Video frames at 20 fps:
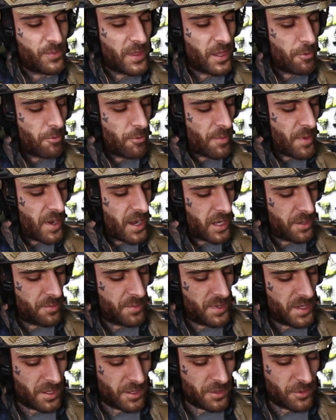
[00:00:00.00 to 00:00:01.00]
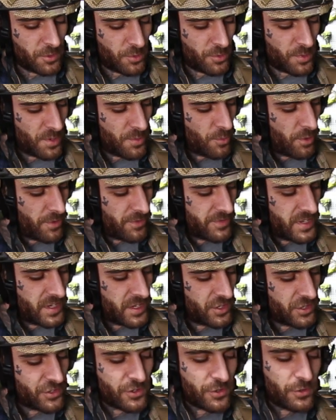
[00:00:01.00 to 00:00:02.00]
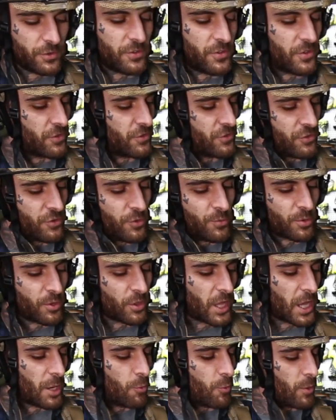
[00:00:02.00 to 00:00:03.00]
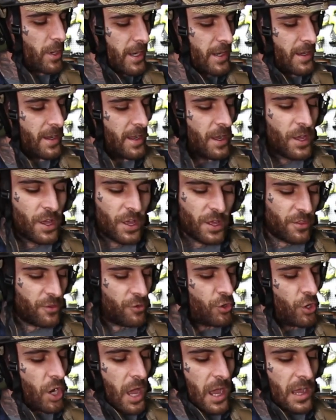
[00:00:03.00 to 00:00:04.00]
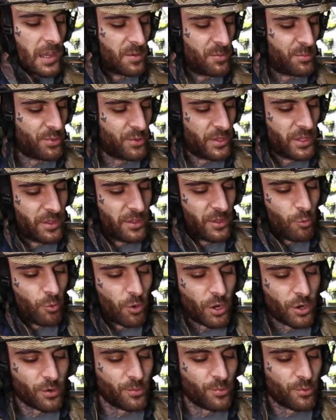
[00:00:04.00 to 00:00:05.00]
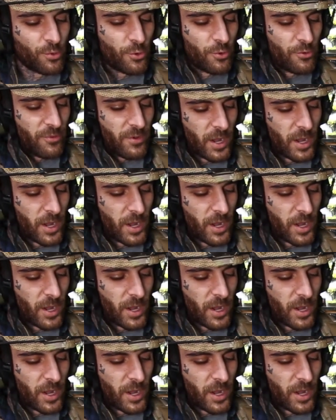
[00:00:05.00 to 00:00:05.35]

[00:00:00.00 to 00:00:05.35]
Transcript: They reminded me a little bit more of tennis shoes. They're super lightweight, not completely waterproof.